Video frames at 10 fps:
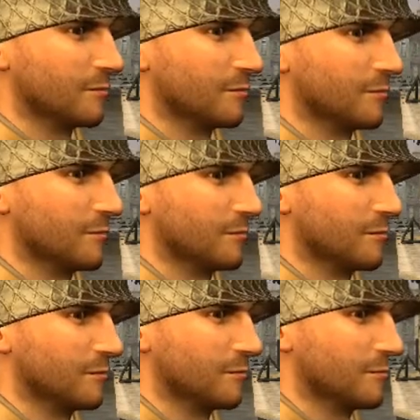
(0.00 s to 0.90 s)

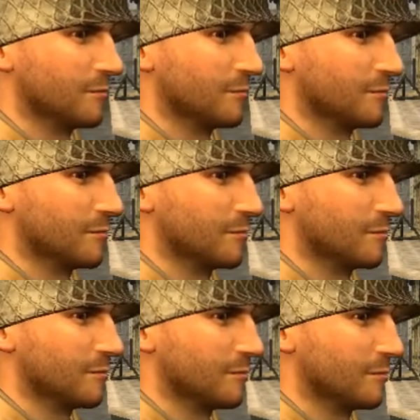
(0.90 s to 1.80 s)

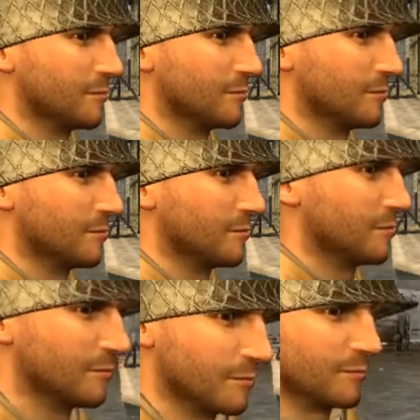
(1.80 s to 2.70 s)
Nothing is said.